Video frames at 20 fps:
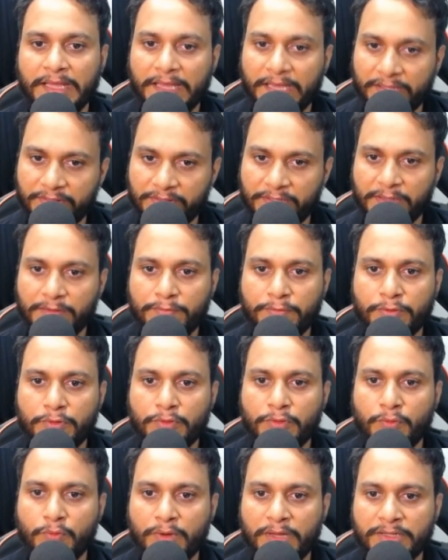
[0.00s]
and
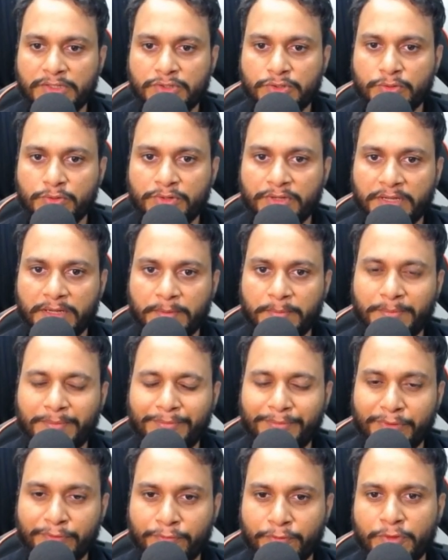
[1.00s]
therefore 1 should come
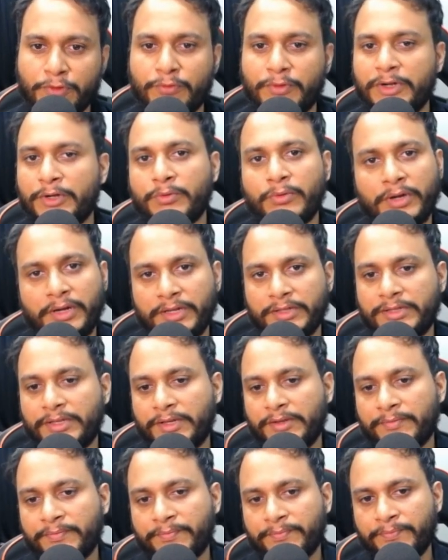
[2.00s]
before
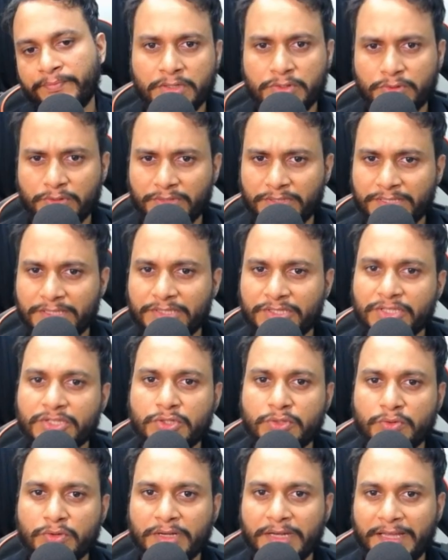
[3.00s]
123. So this is
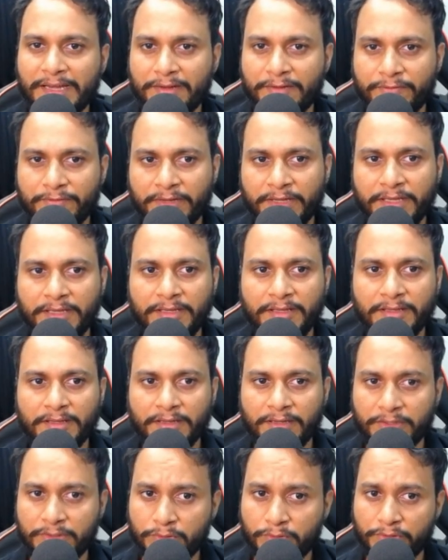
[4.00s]
just to clarify
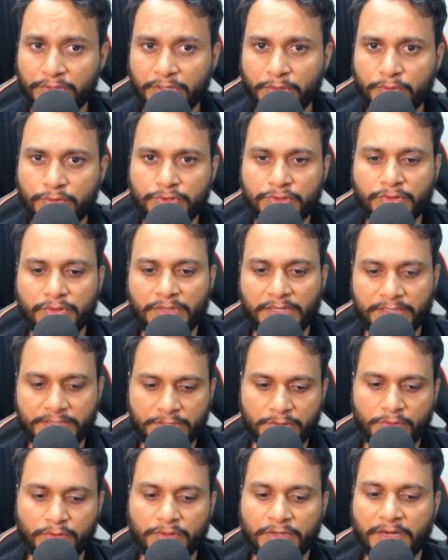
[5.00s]
your doubts on
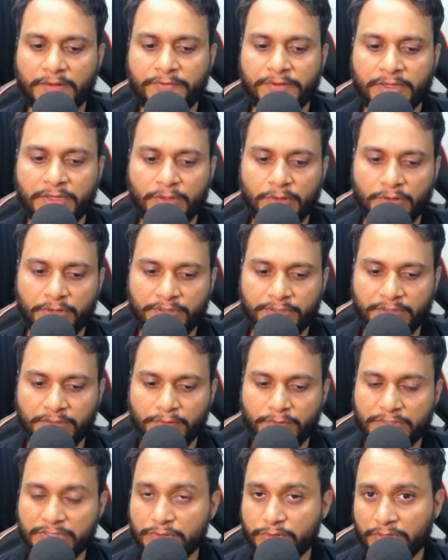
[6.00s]
lexicographical ordering.
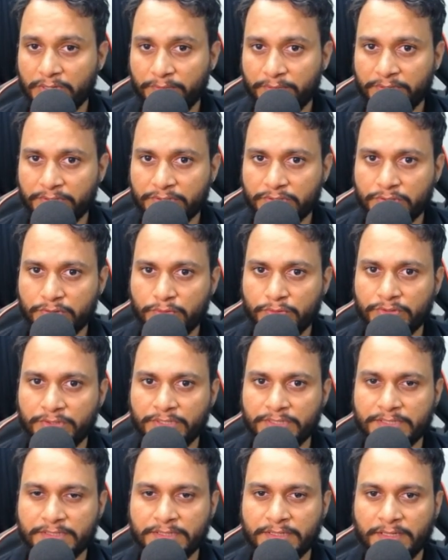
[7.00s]
Once you have understood
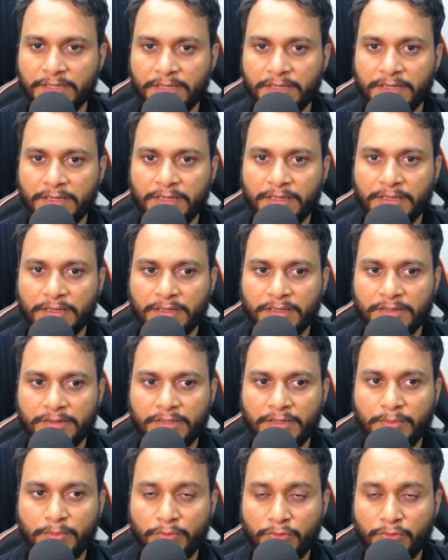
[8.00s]
this, the